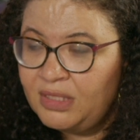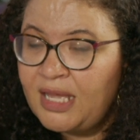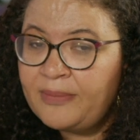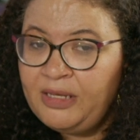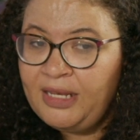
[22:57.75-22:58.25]

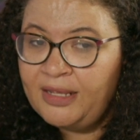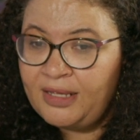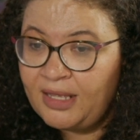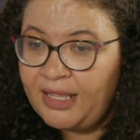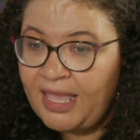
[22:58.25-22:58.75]
Coming
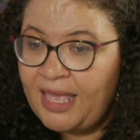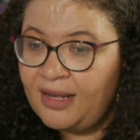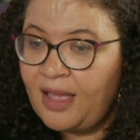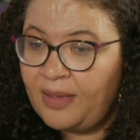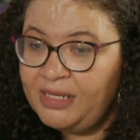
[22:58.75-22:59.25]

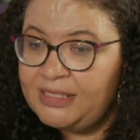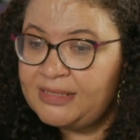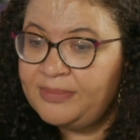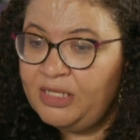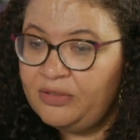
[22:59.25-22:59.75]
as
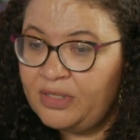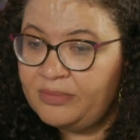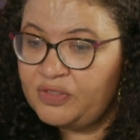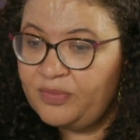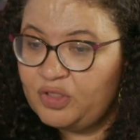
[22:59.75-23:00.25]
somebody who
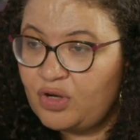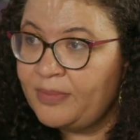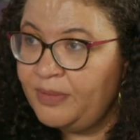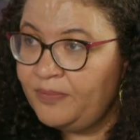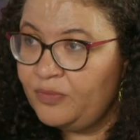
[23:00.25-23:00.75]
comes from a
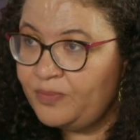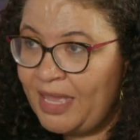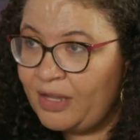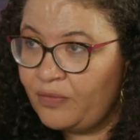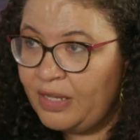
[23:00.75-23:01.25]
trauma
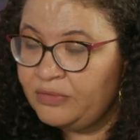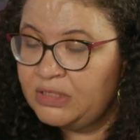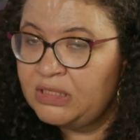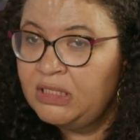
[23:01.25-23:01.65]
background,